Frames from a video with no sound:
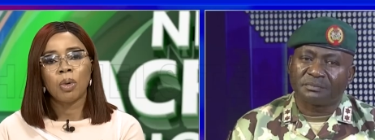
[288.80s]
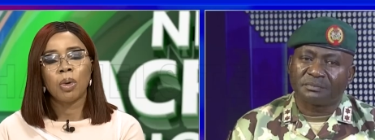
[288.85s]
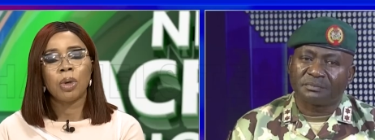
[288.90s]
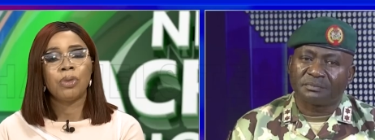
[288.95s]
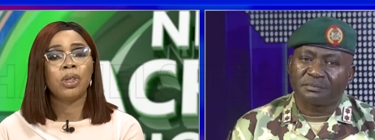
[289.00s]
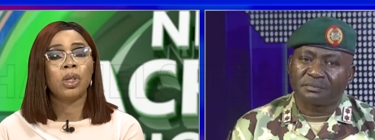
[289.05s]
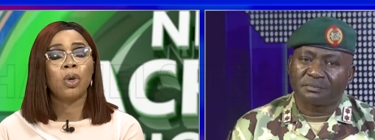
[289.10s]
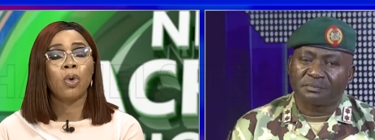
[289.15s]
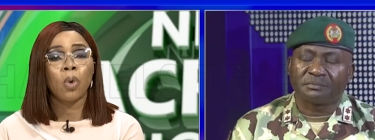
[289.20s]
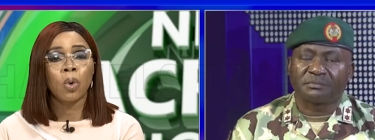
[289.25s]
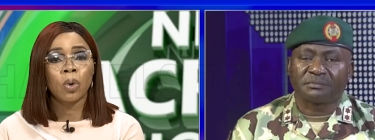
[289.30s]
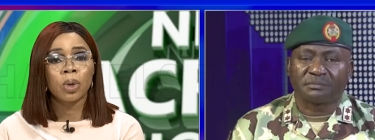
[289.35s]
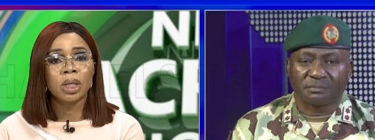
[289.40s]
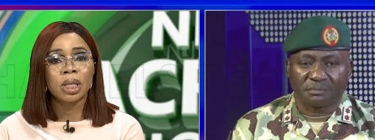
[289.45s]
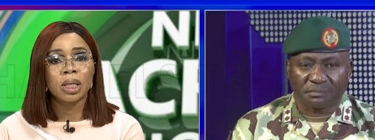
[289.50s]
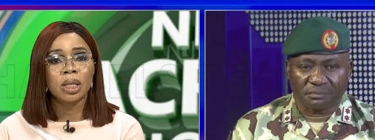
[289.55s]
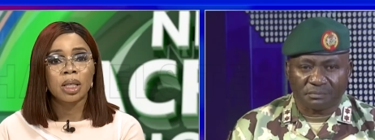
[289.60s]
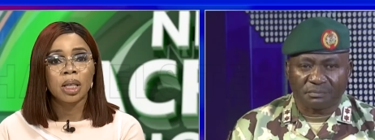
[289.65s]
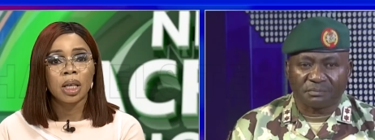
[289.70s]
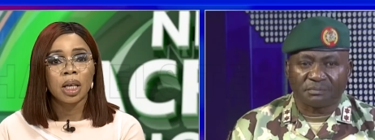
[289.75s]
Speaker 1: we
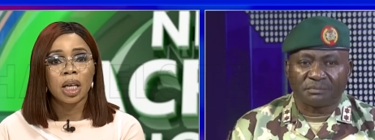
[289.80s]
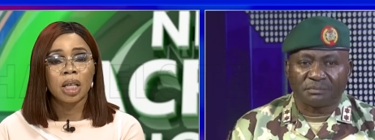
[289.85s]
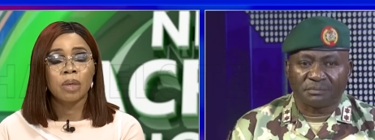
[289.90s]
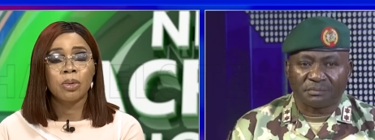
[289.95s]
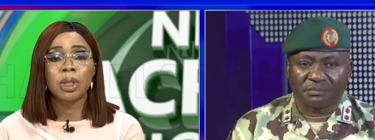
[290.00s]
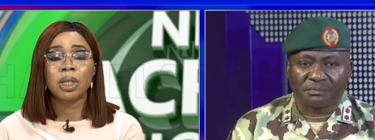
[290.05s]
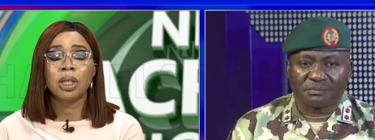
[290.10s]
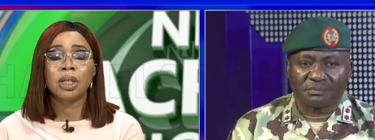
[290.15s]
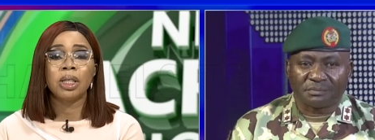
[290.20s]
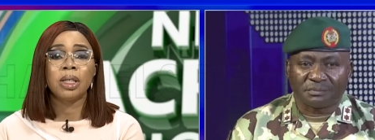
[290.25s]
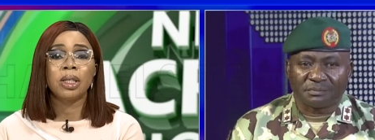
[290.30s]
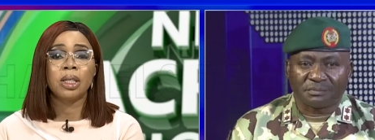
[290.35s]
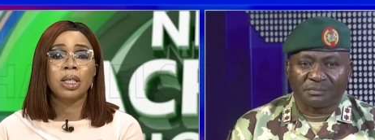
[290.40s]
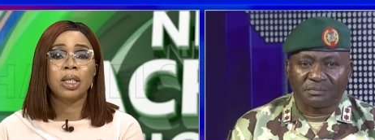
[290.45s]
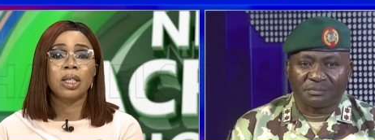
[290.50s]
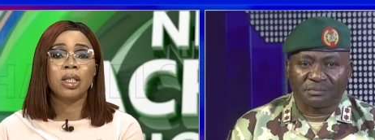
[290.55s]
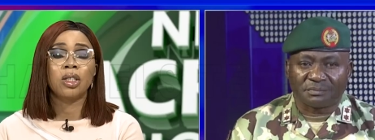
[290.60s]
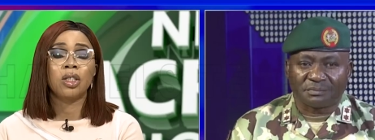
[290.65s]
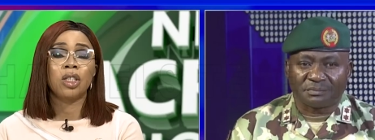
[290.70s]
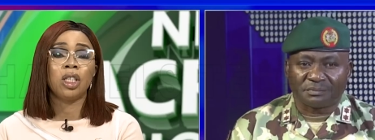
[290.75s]
recorded, especially
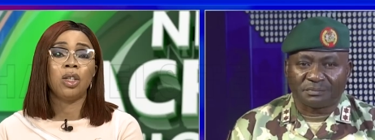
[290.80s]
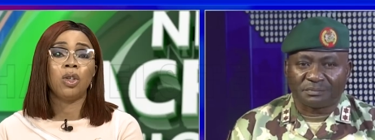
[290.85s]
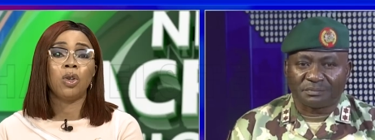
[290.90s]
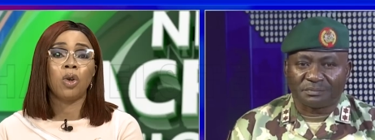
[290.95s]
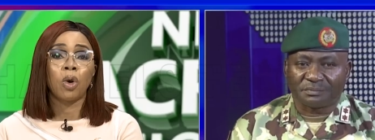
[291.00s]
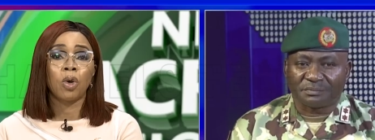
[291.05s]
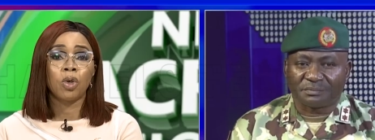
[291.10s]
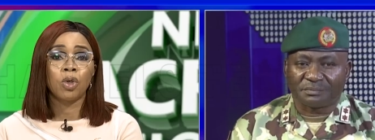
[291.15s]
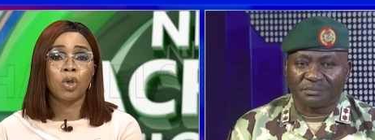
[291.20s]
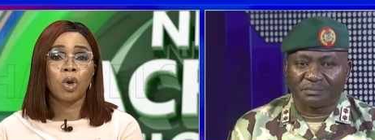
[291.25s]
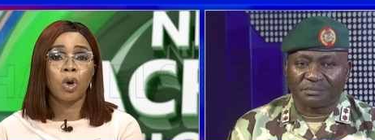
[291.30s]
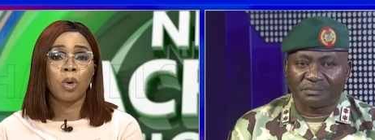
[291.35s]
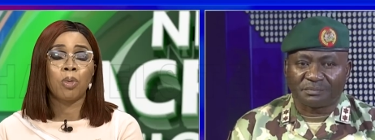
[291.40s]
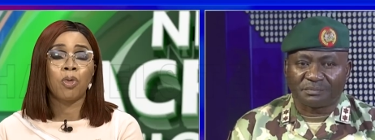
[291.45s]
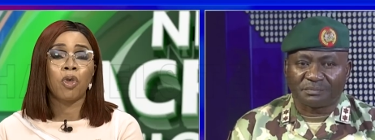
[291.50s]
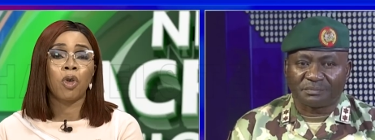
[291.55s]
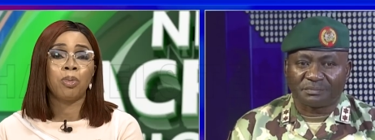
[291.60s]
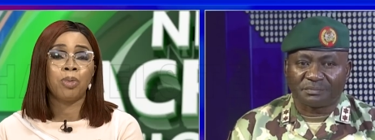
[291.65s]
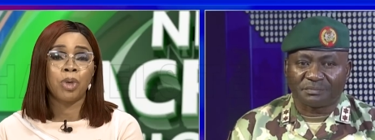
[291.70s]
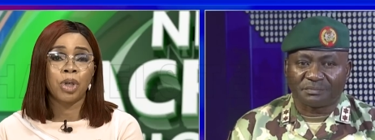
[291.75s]
since the launch of
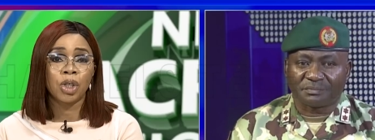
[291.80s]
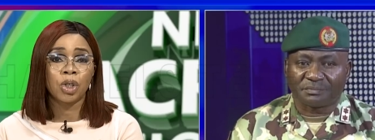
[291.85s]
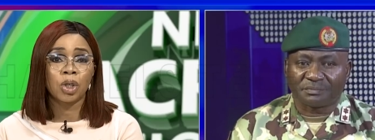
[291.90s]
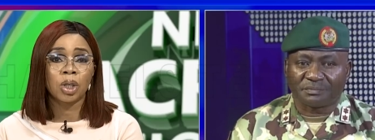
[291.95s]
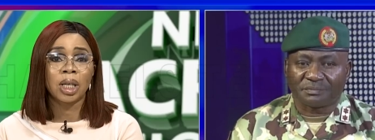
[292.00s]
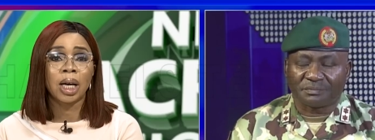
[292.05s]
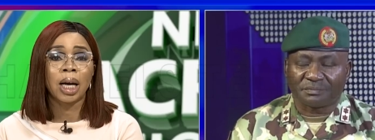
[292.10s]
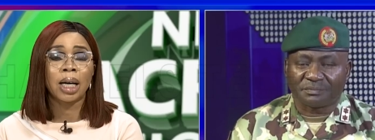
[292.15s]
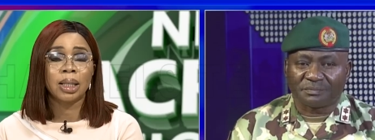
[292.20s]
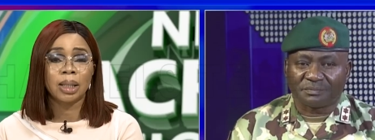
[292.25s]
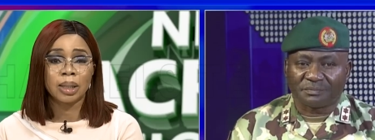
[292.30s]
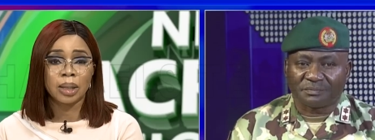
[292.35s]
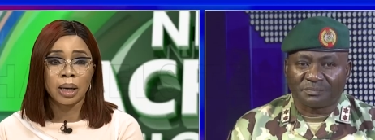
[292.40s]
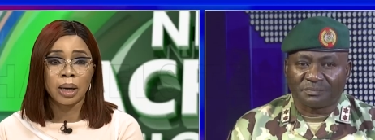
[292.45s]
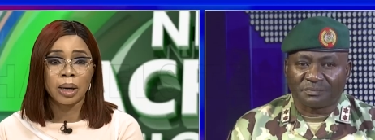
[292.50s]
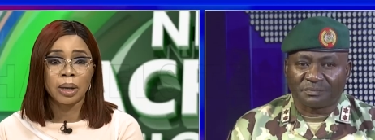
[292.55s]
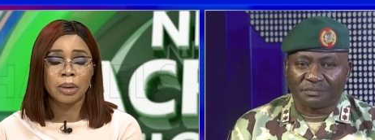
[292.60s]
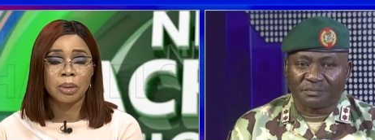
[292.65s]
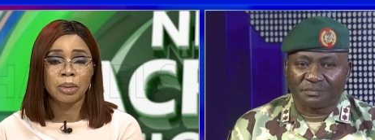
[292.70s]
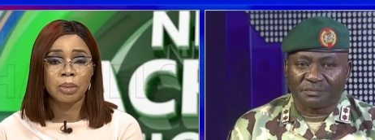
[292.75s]
Operation Hadin
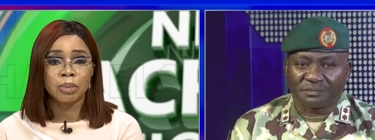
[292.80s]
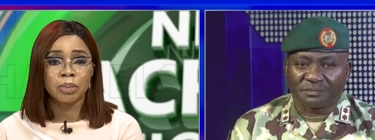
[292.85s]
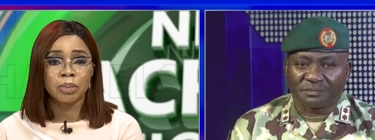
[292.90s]
Kai?